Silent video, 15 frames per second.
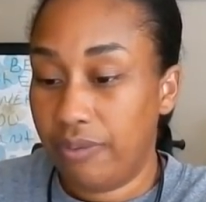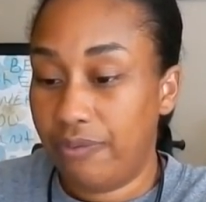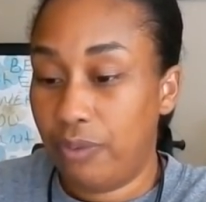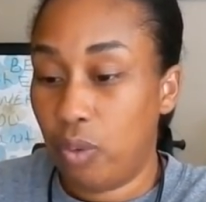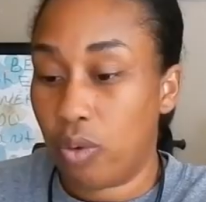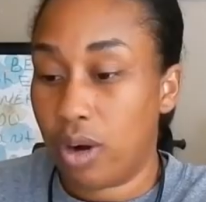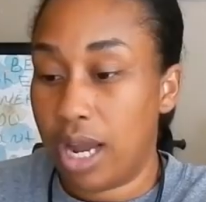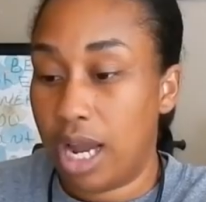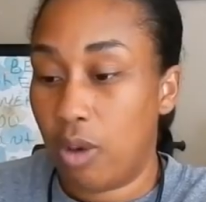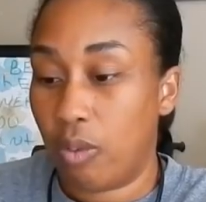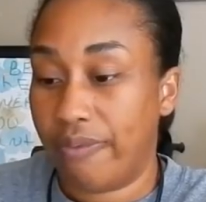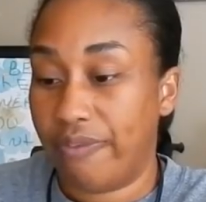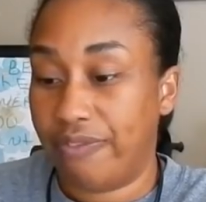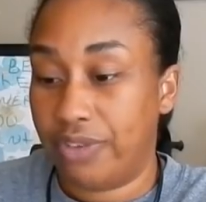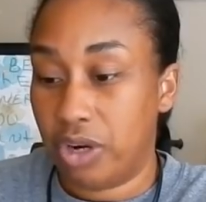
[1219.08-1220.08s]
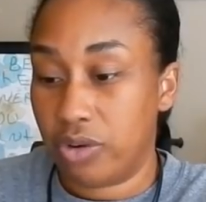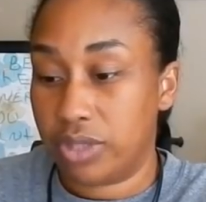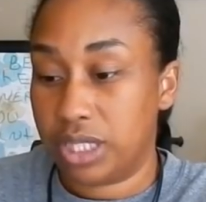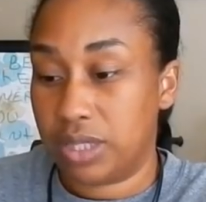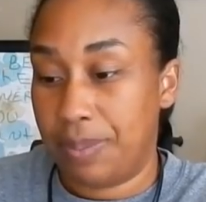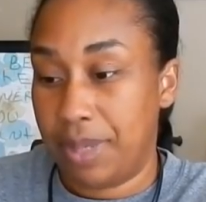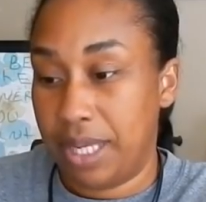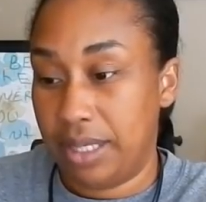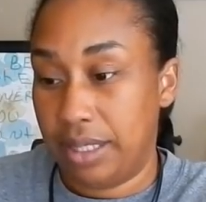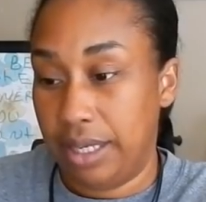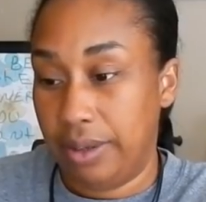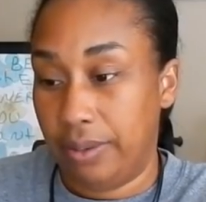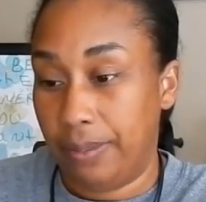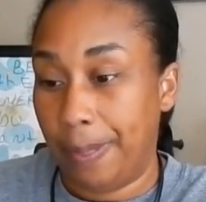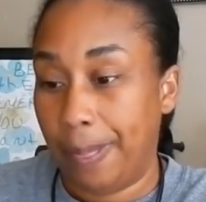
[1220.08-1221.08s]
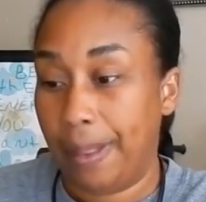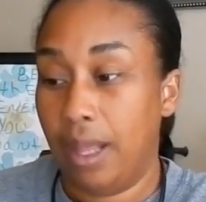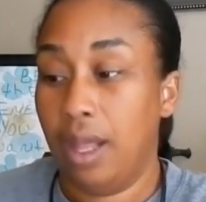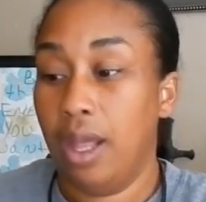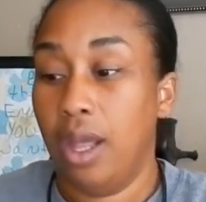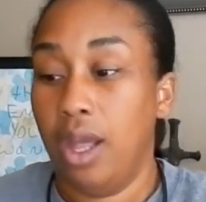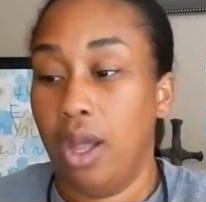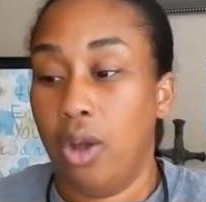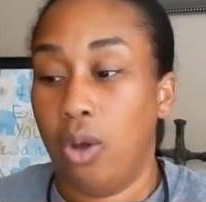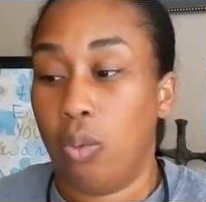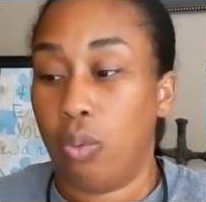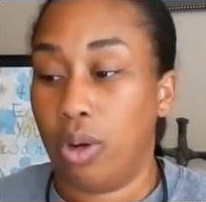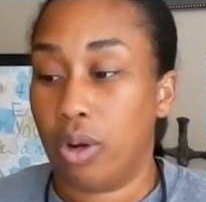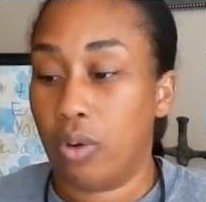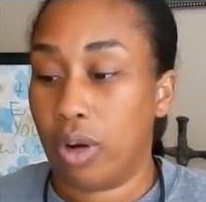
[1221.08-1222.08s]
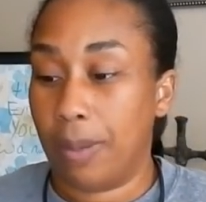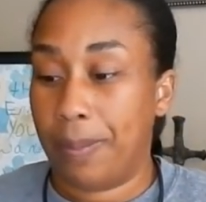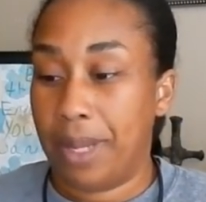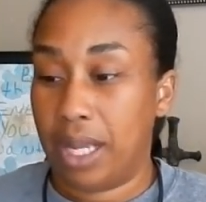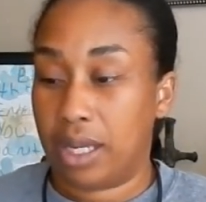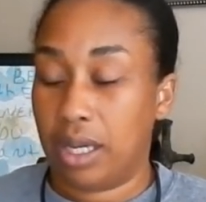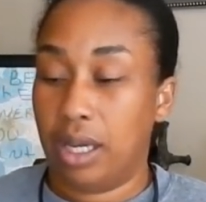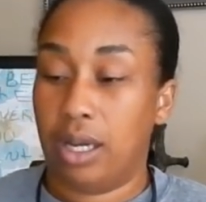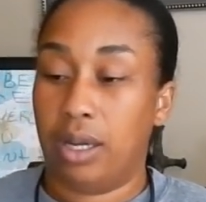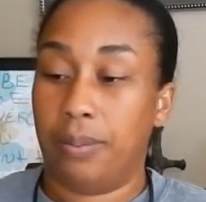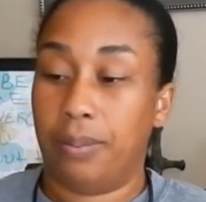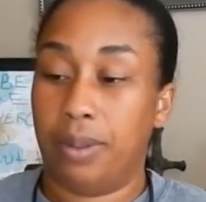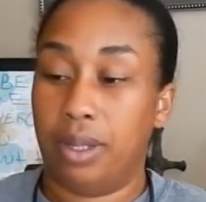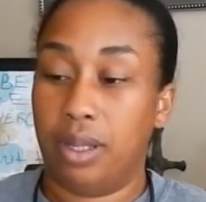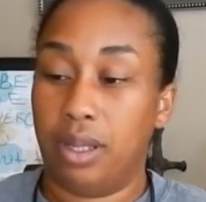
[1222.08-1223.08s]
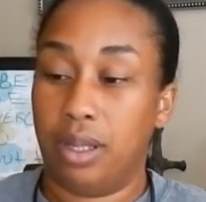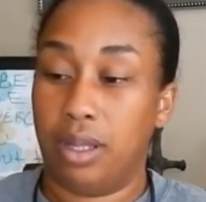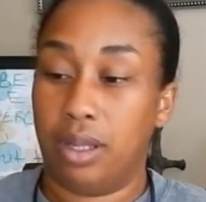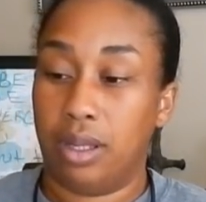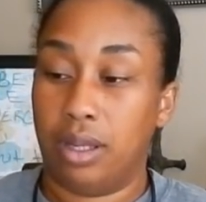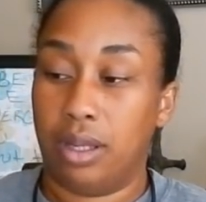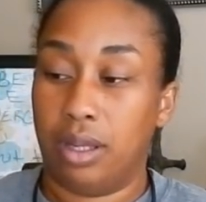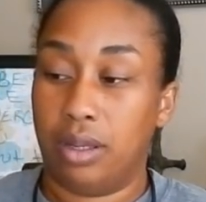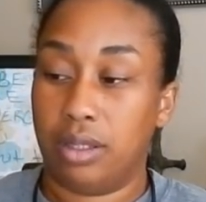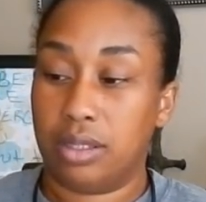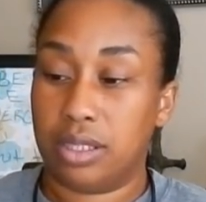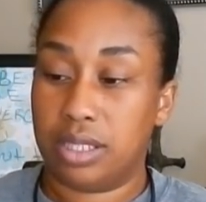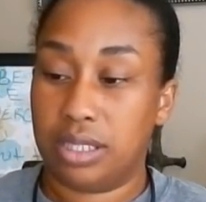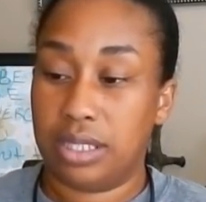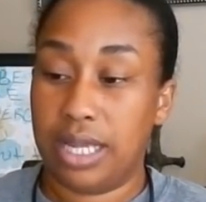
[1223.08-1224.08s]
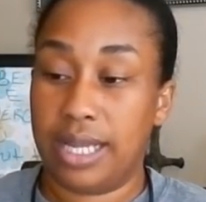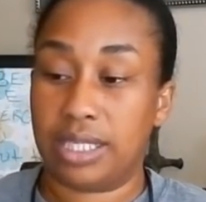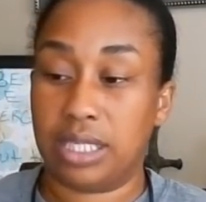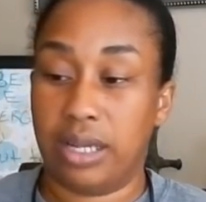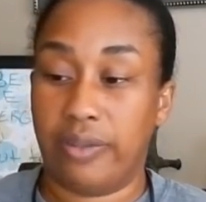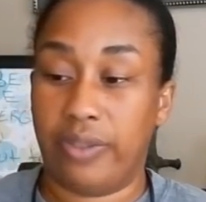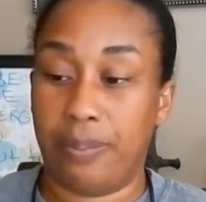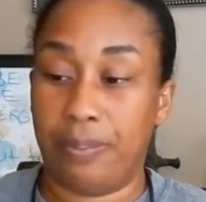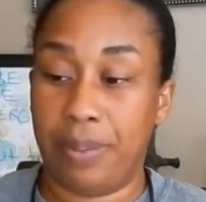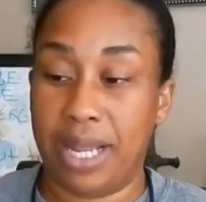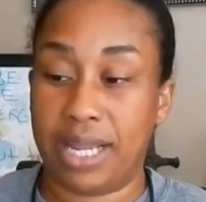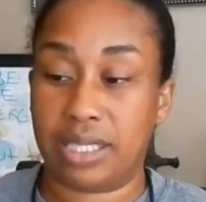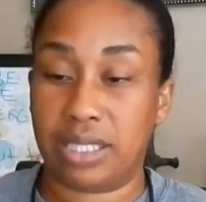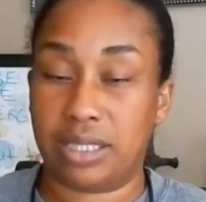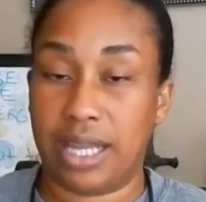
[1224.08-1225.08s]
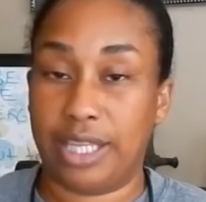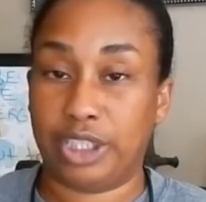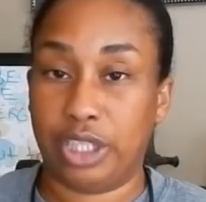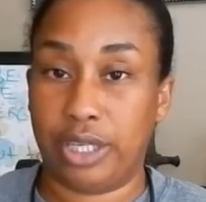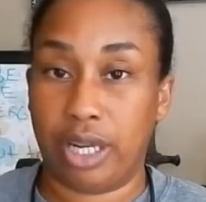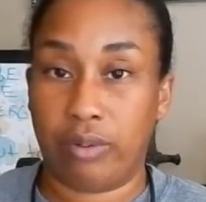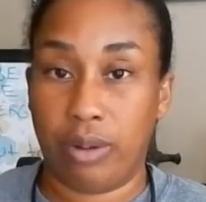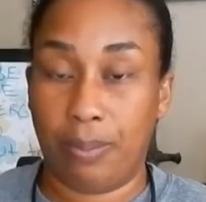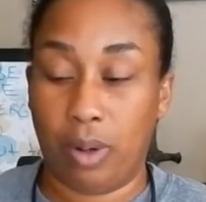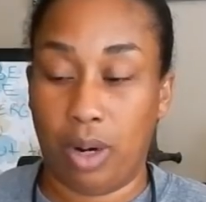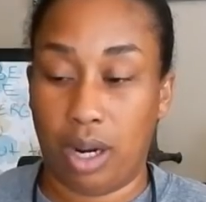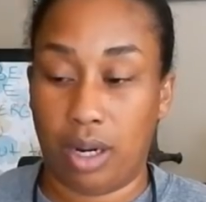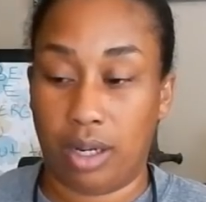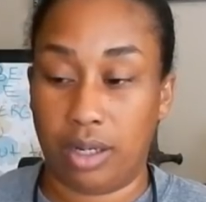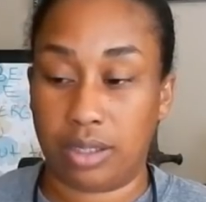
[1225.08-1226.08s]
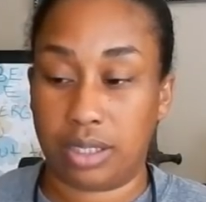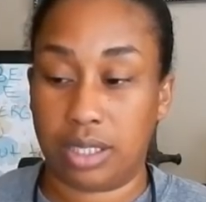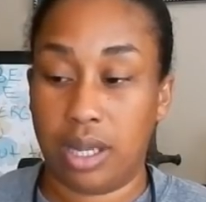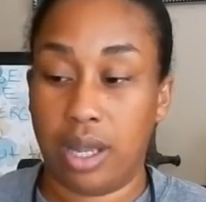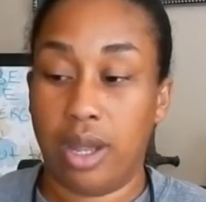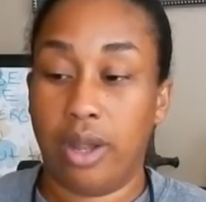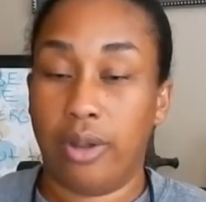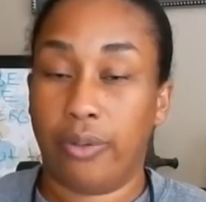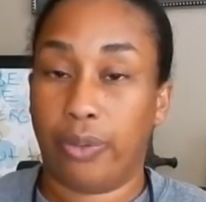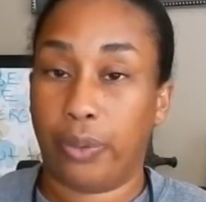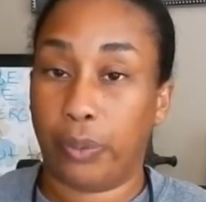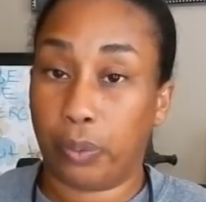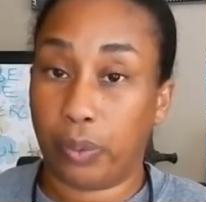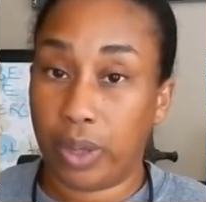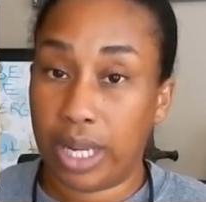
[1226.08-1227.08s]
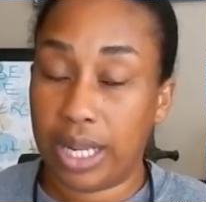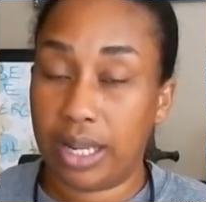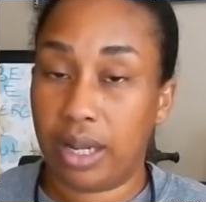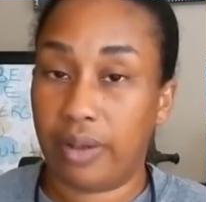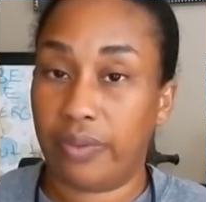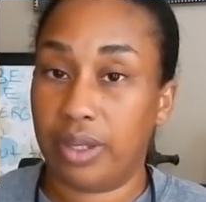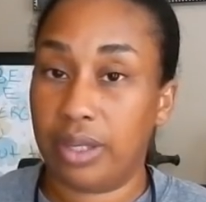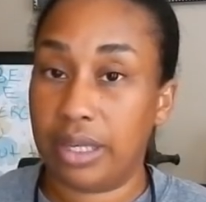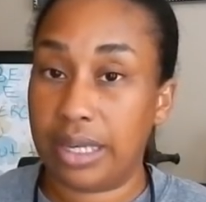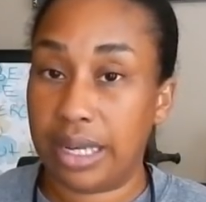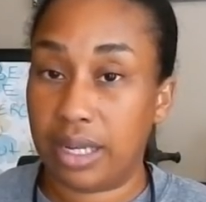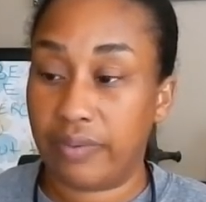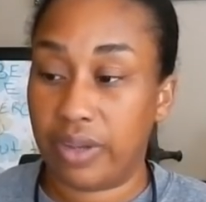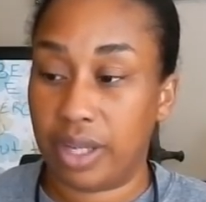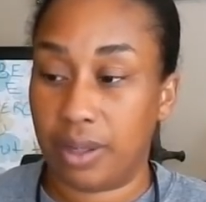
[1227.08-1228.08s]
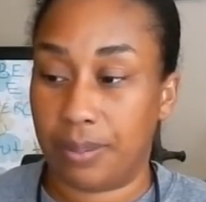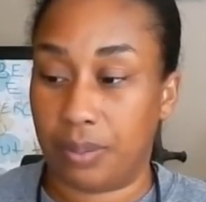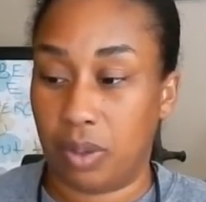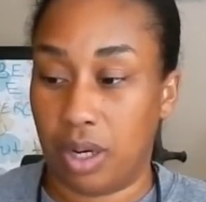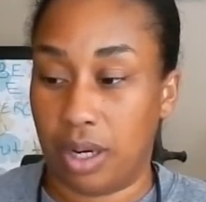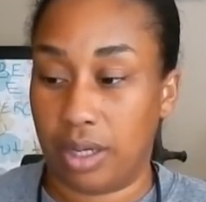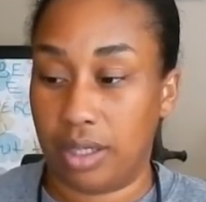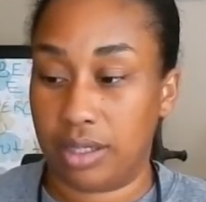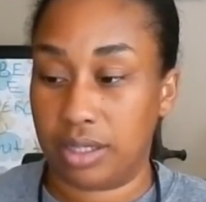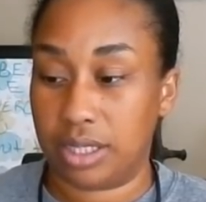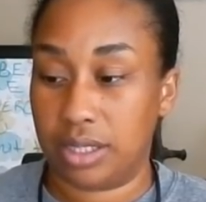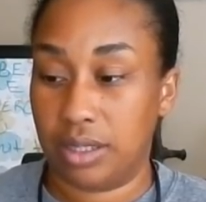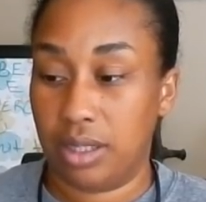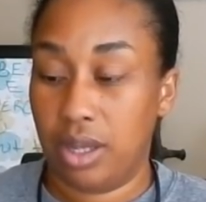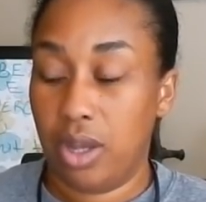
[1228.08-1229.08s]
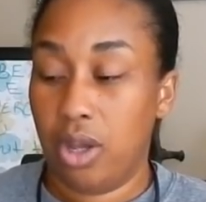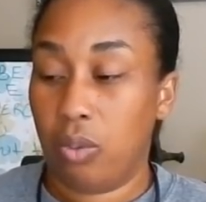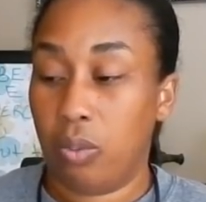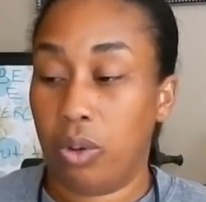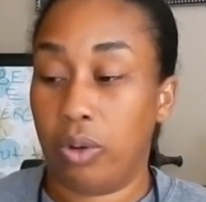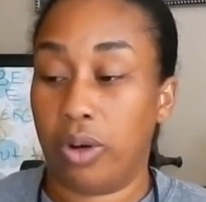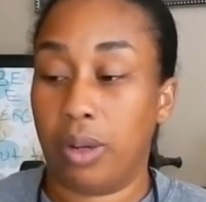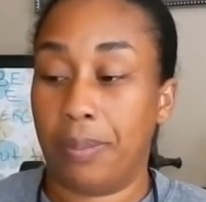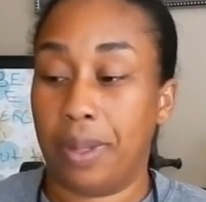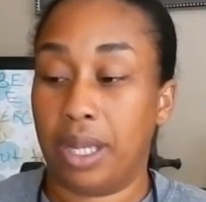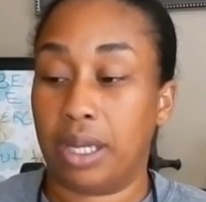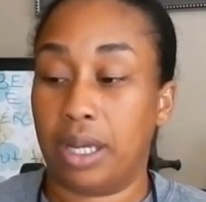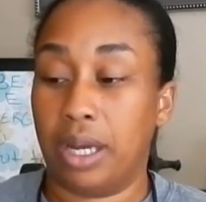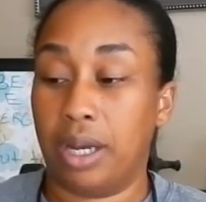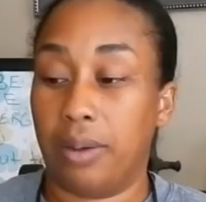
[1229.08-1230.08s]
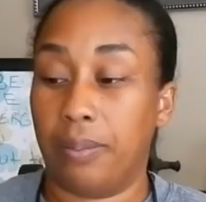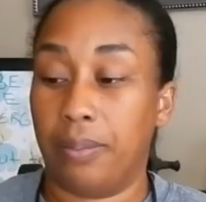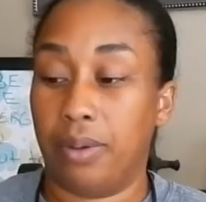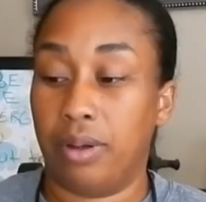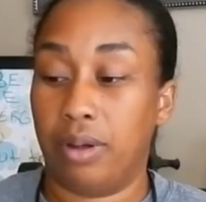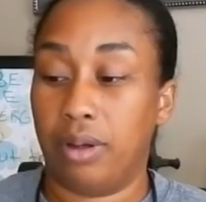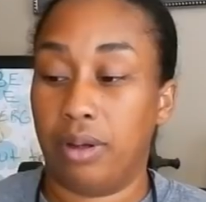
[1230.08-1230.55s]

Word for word: for our first spend deal, we're going to pick up 6 of the big stationery products, 3 of the Nivea products. We're going to pick up